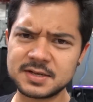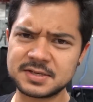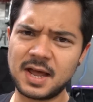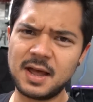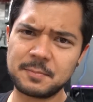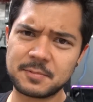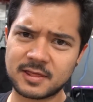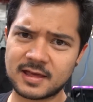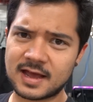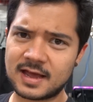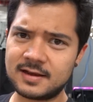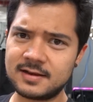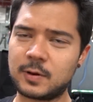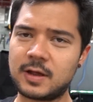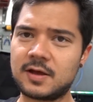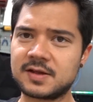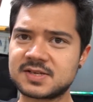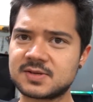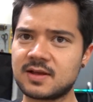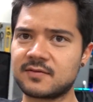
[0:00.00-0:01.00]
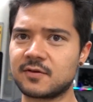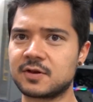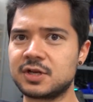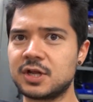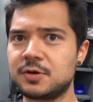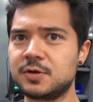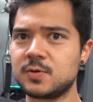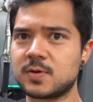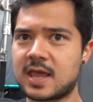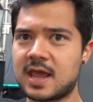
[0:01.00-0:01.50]
On top of that, we also have a,
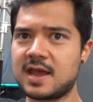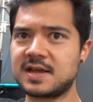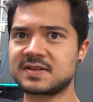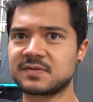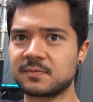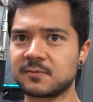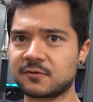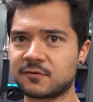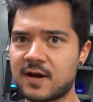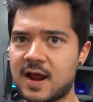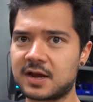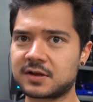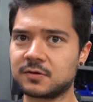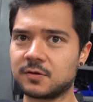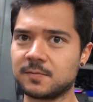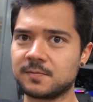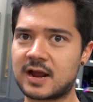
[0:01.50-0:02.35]
a new case from Fractal.